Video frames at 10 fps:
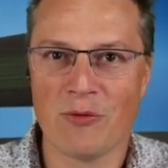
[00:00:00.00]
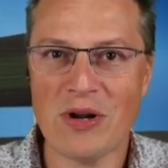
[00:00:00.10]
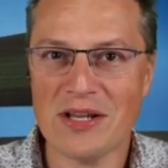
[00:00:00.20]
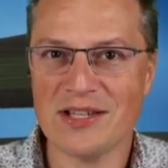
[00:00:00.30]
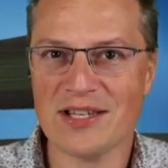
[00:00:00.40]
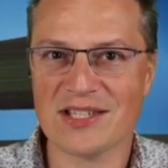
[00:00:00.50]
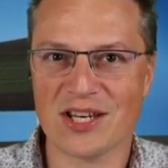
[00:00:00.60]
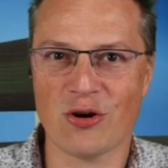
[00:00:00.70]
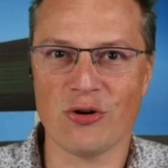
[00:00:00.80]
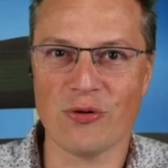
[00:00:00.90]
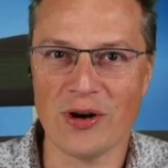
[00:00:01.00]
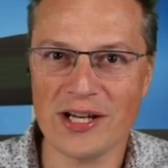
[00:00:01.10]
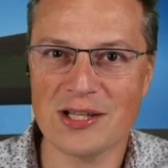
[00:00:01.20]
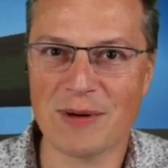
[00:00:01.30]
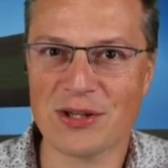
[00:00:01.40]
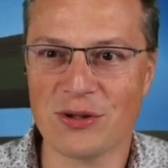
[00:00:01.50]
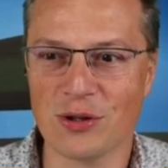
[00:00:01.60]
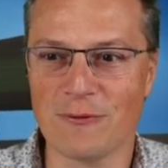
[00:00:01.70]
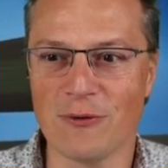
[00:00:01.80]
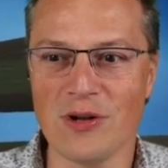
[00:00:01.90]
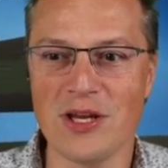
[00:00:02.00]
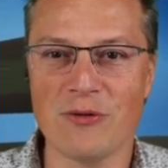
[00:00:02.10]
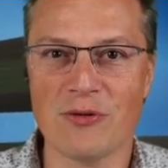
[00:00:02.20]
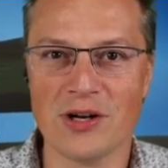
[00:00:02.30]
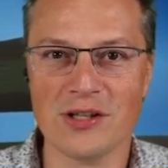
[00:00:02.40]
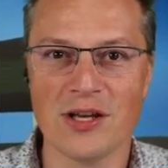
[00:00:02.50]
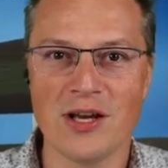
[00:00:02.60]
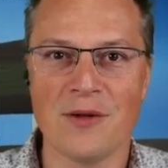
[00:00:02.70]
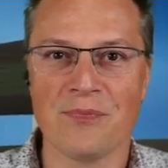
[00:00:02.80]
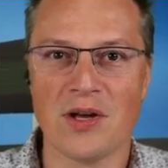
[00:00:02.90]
Well, it is correct, but not fully, right?